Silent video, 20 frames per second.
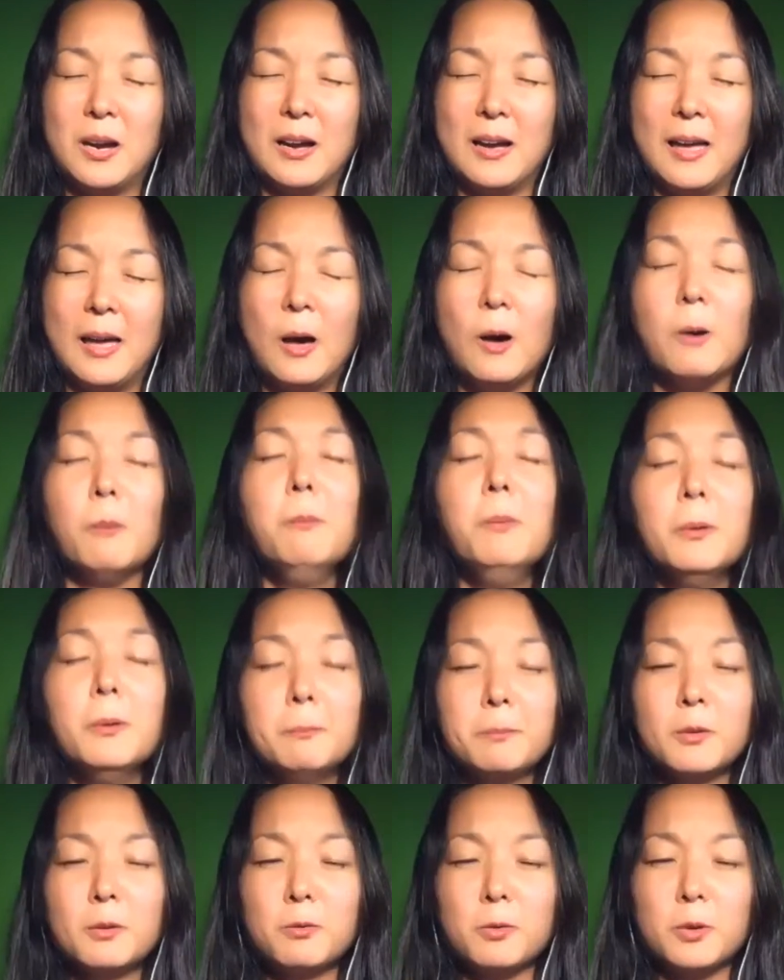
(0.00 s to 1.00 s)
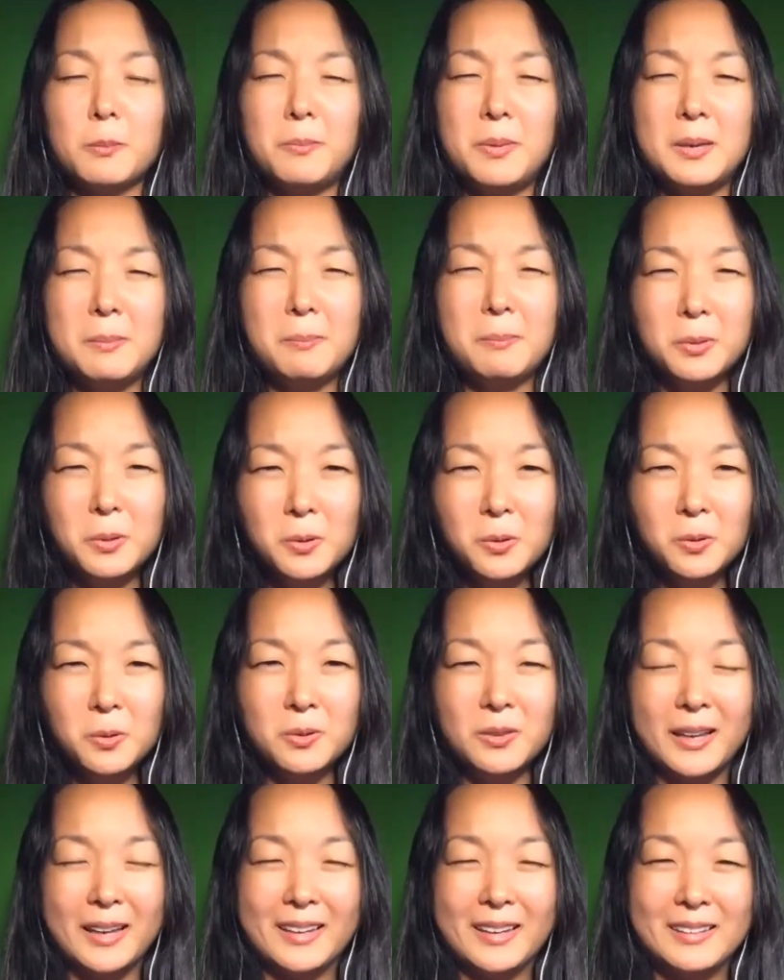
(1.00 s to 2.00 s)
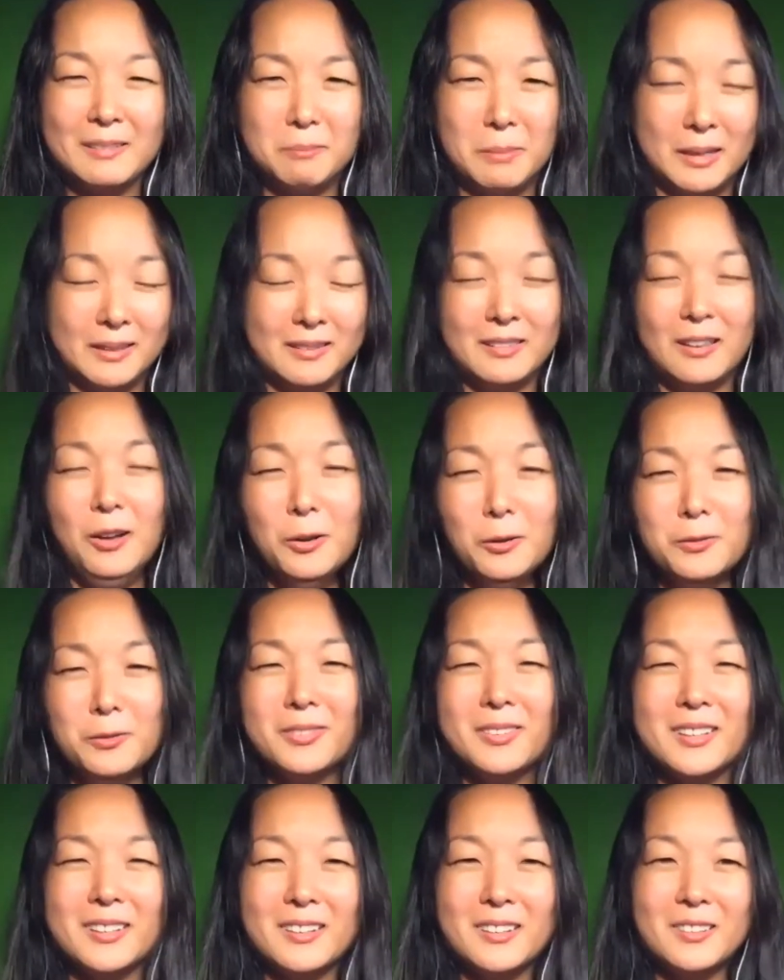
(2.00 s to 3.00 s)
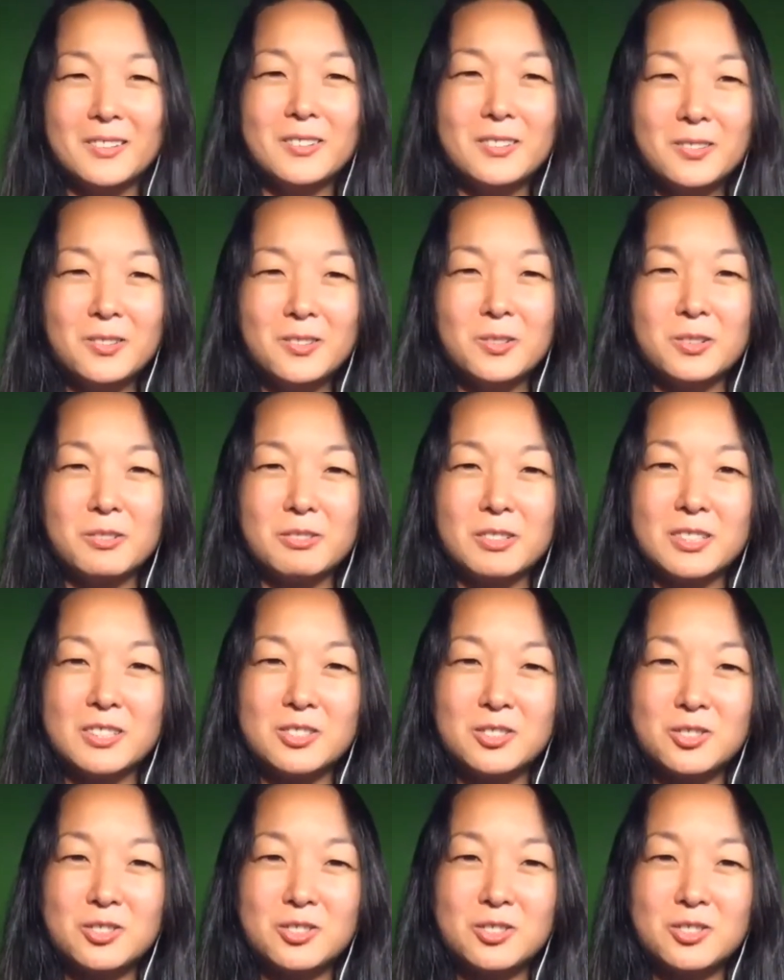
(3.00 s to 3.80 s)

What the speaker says: help for people like myself and others who are really